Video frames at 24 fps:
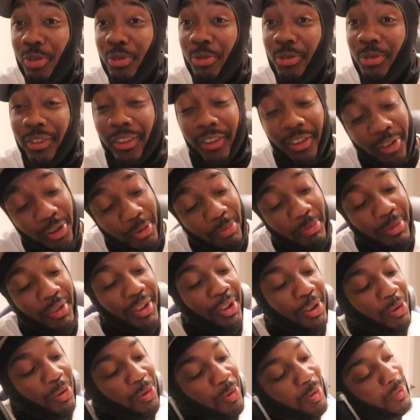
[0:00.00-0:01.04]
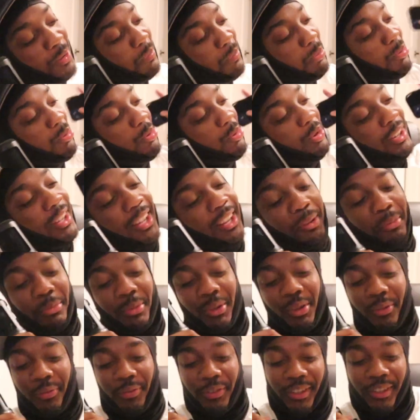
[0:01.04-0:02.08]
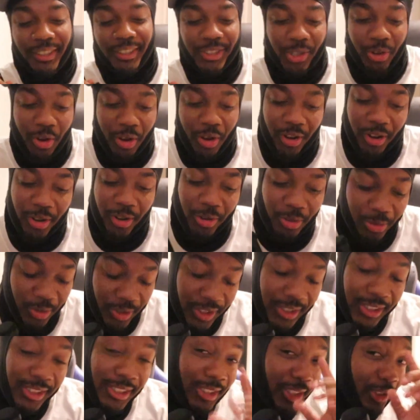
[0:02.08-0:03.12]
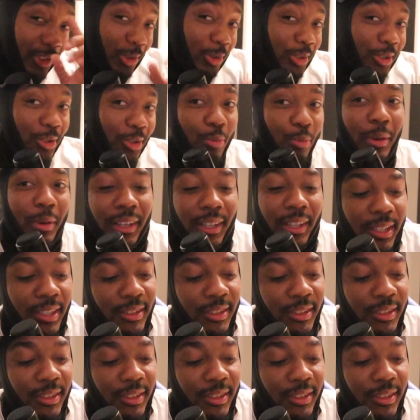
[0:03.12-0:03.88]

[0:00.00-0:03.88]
long and behold, you pull it out of motherfucking charcoal. Salute to you, my nigga.